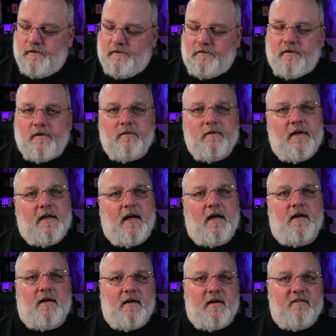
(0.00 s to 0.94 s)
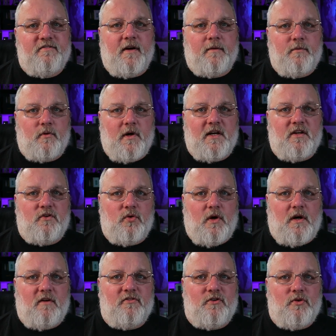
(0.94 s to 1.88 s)
for the week ending February
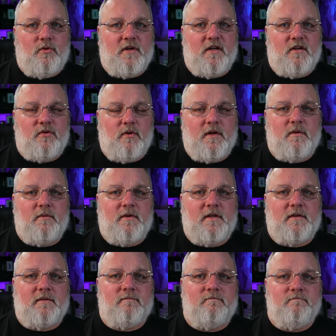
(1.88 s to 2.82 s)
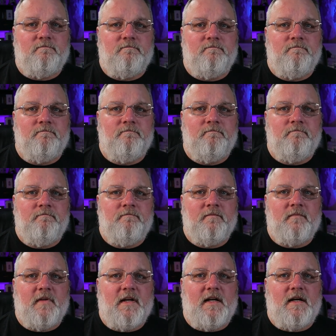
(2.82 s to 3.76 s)
12, 2021.
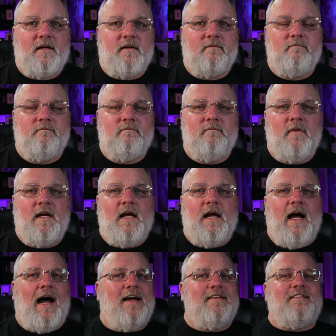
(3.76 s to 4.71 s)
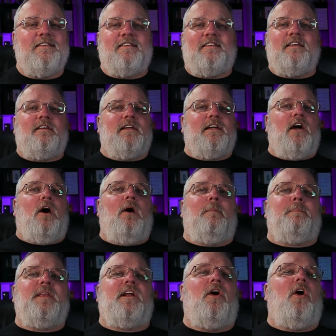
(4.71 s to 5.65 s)
You know, I sincerely
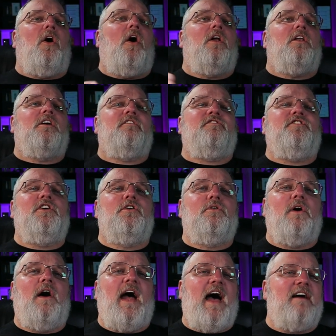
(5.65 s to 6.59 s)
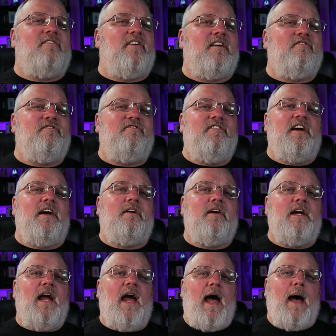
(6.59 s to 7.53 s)
hope that all of you have a
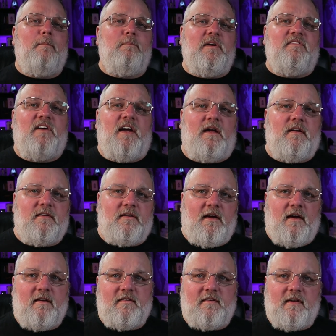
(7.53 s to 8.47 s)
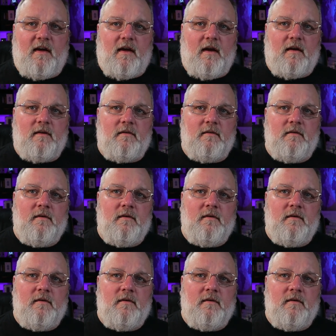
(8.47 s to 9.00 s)
very happy Valentine's Day.